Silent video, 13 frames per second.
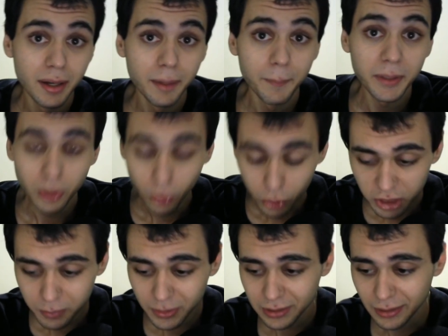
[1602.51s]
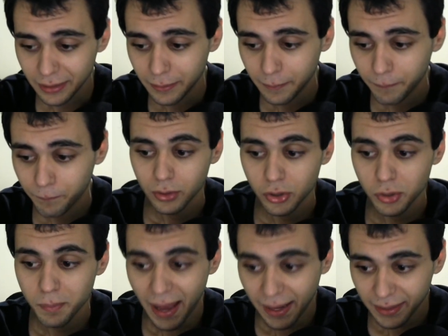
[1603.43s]
But ultimately,
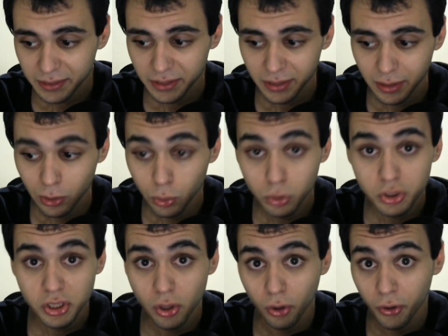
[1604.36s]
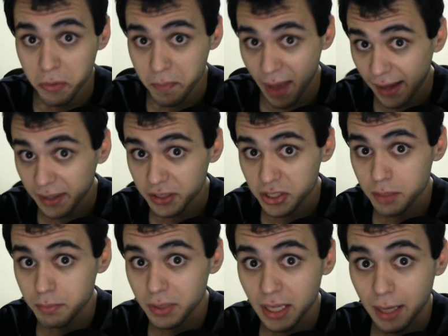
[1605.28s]
humanity, losing your humanity
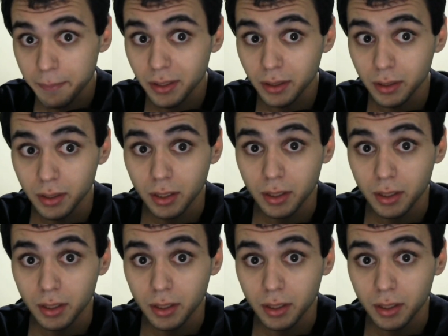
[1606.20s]
and becoming